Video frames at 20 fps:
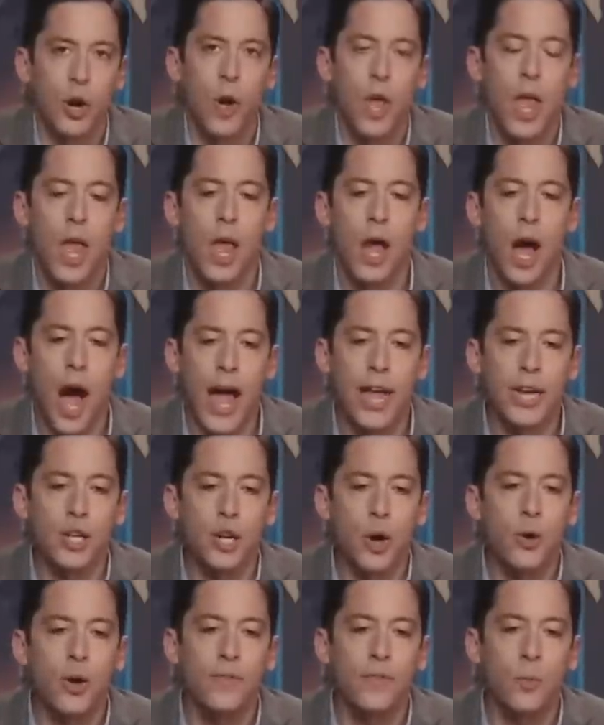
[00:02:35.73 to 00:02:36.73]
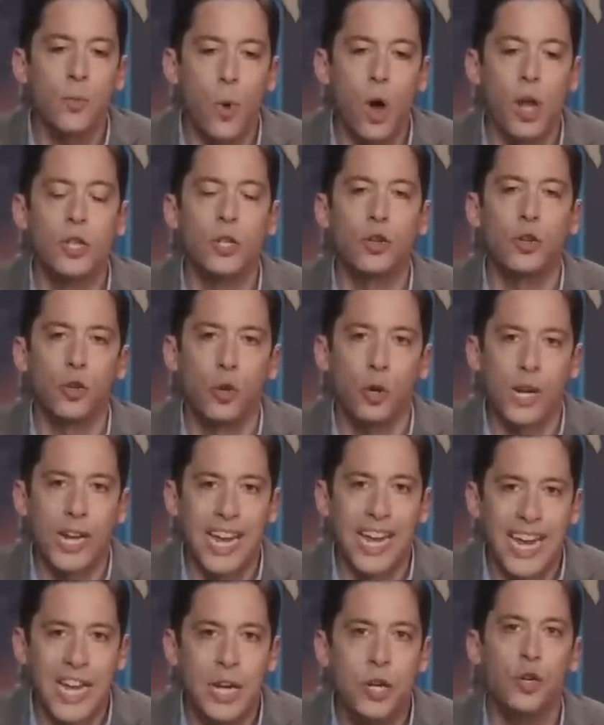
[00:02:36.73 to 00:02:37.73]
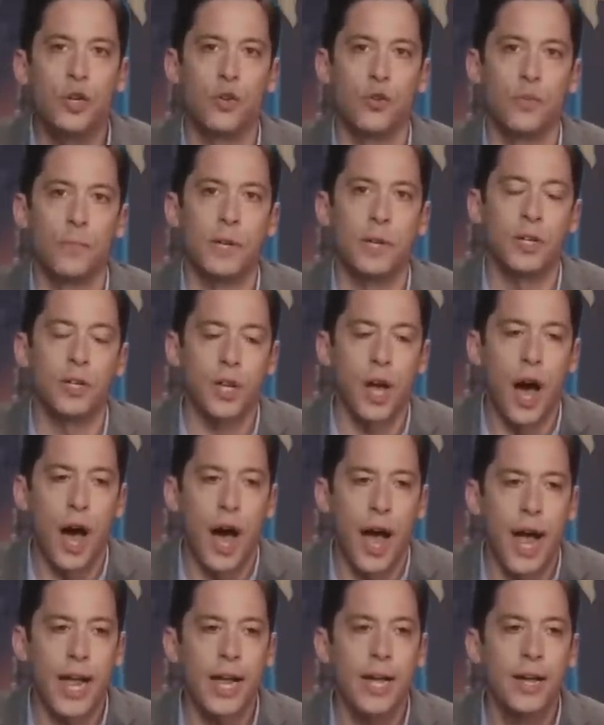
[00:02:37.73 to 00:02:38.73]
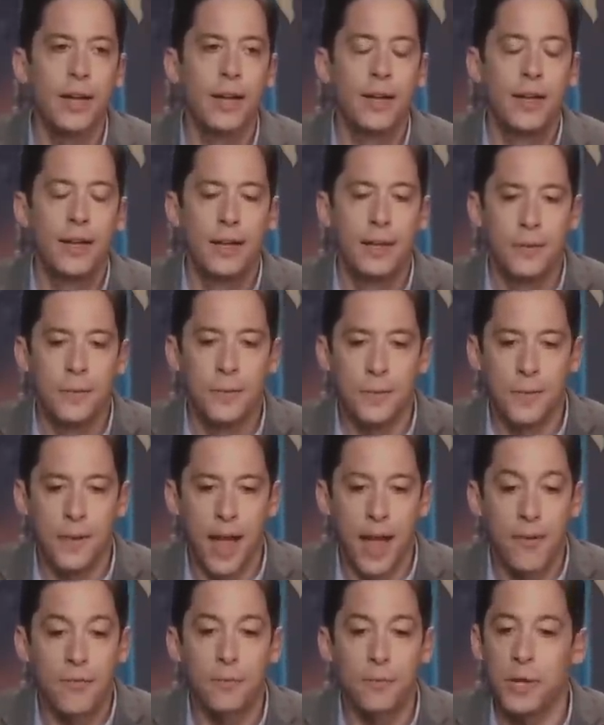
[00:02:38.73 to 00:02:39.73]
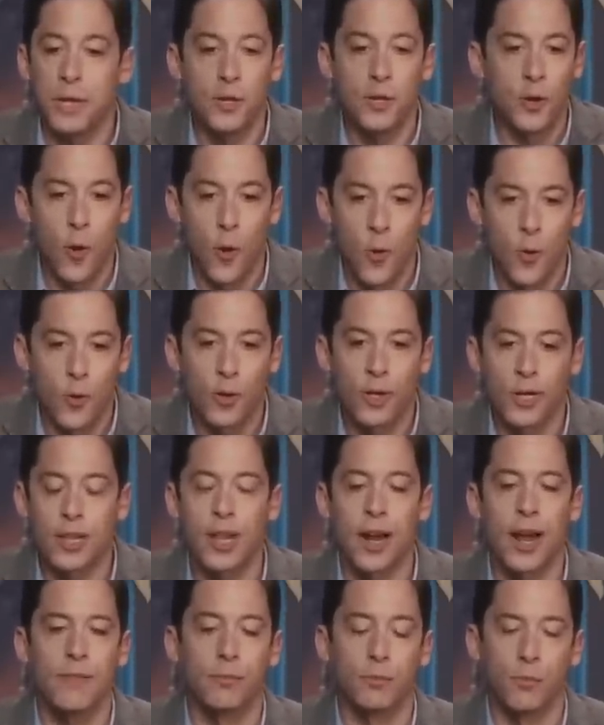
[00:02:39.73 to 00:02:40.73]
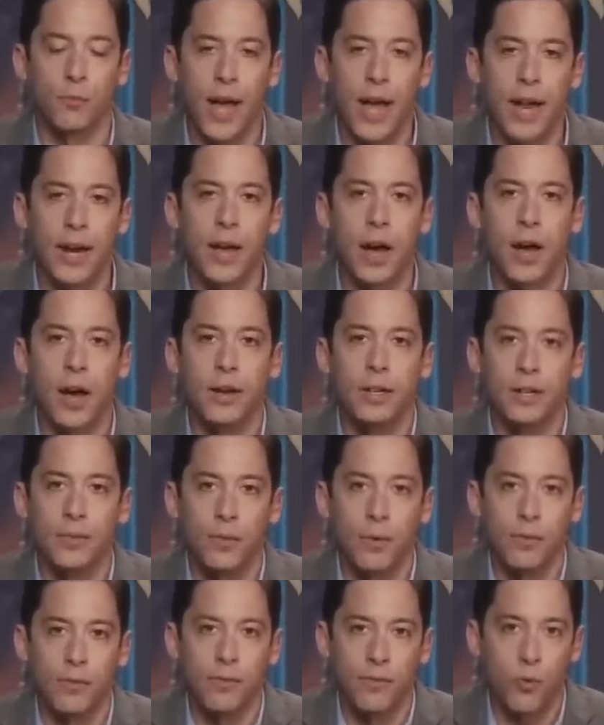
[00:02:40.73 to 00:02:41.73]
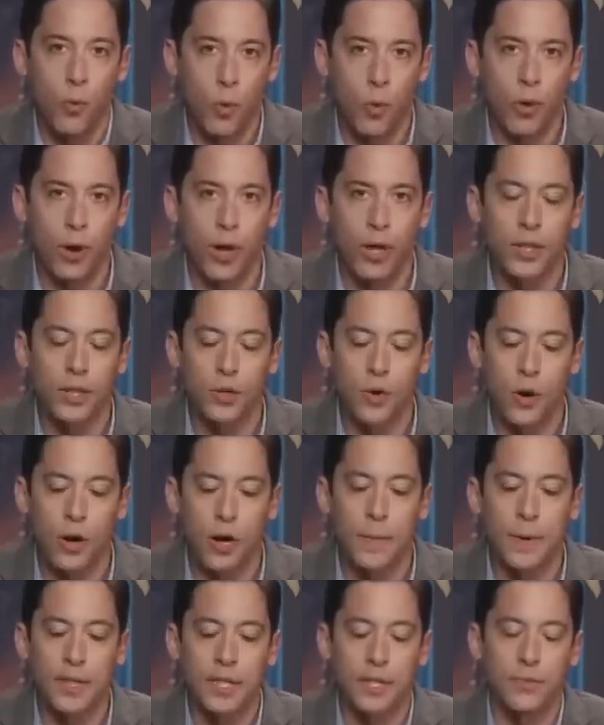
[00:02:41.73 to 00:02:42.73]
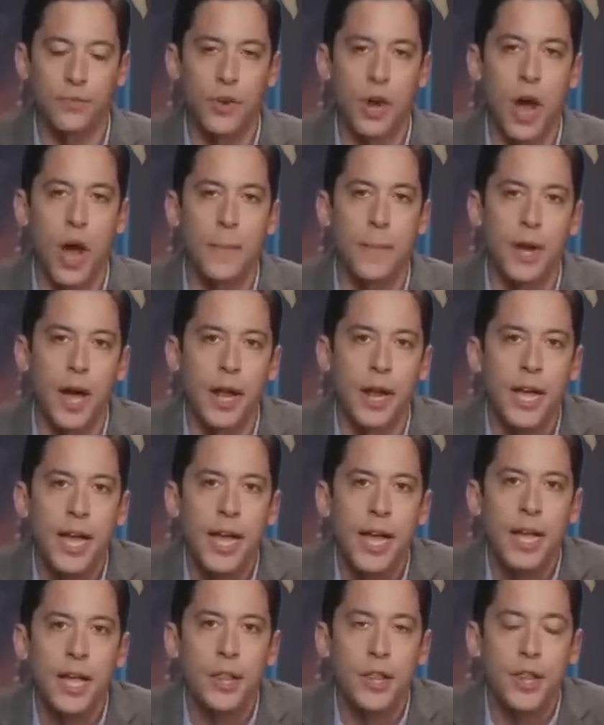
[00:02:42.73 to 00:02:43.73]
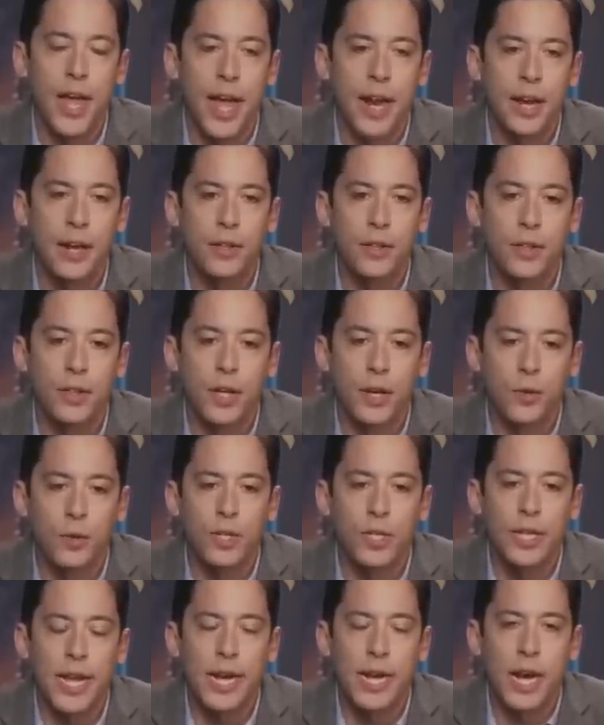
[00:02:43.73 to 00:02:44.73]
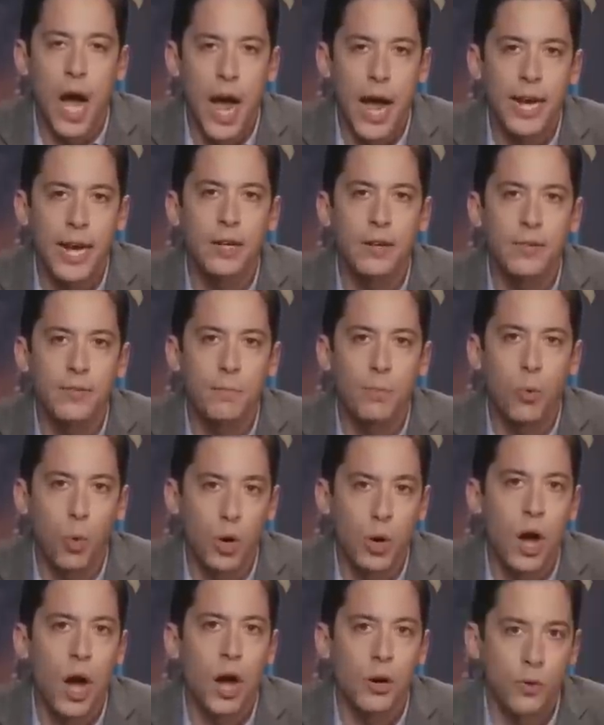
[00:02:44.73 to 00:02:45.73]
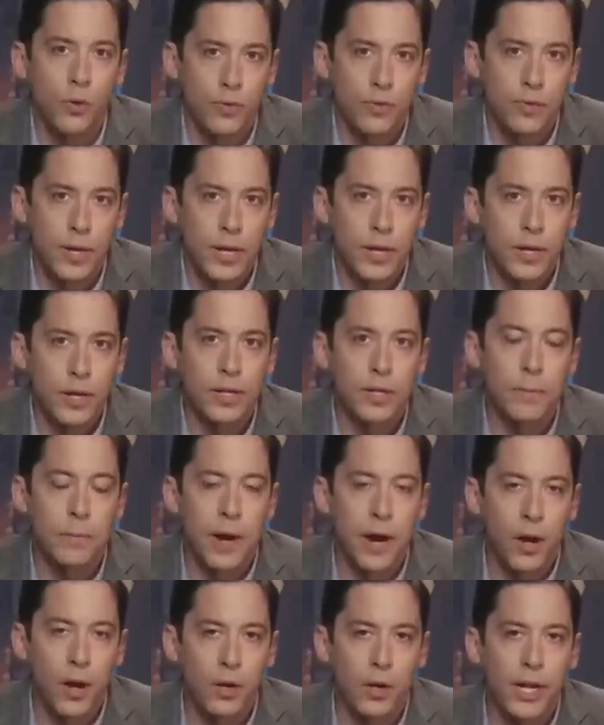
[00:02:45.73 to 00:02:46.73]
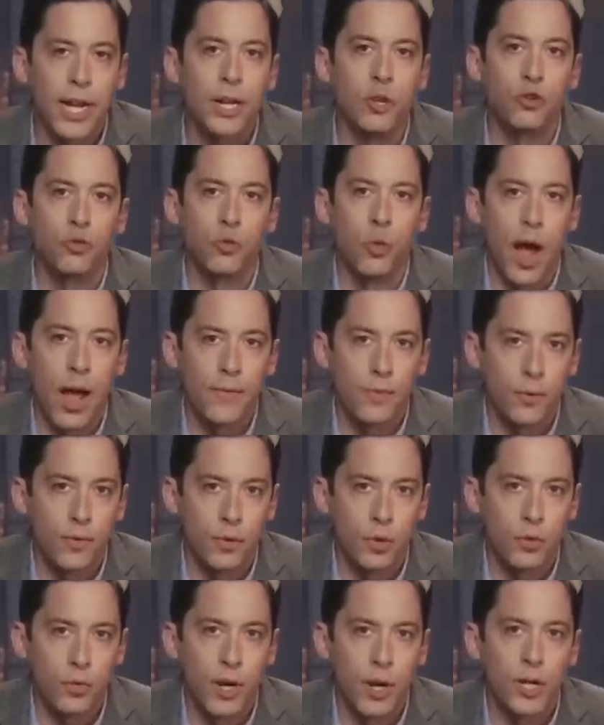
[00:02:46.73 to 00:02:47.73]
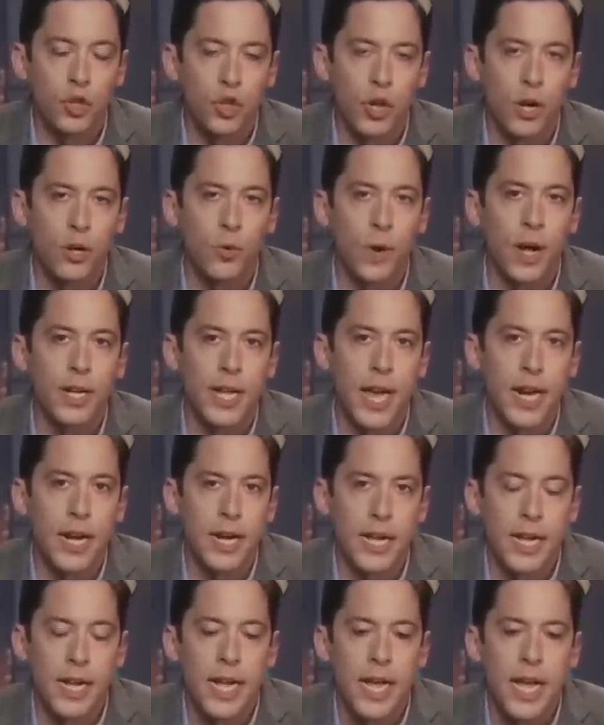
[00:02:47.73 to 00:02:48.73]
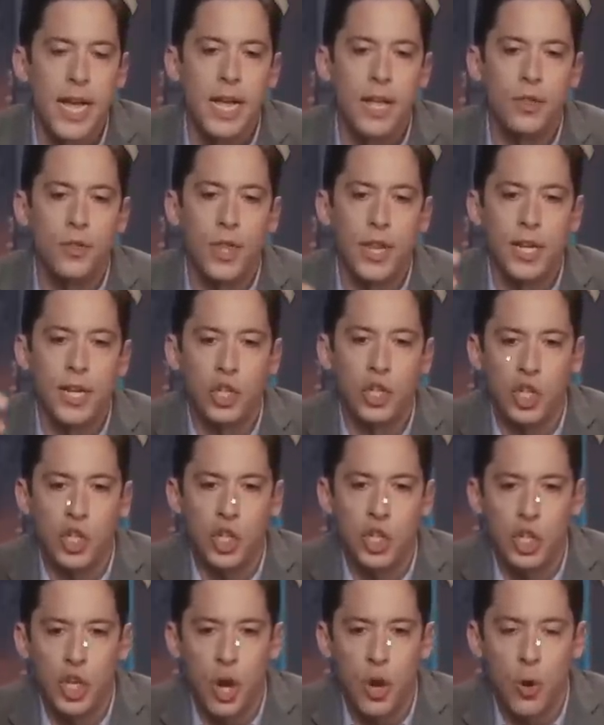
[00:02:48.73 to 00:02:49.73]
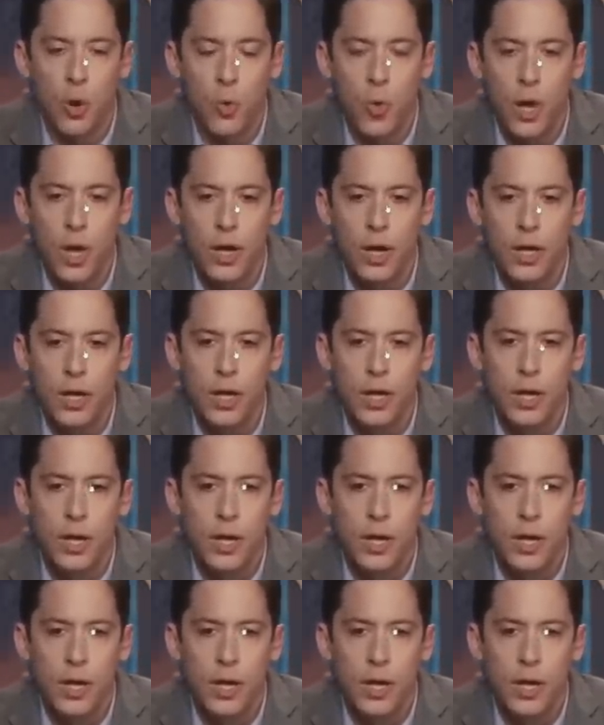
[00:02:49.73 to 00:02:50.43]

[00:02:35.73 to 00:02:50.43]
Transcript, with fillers: show, I don't even want to look into because I have been told, and then I've read on different fora that talk about this phenomenon, that there is a kind of pornography that is apparently a driver of the transgender identity that is so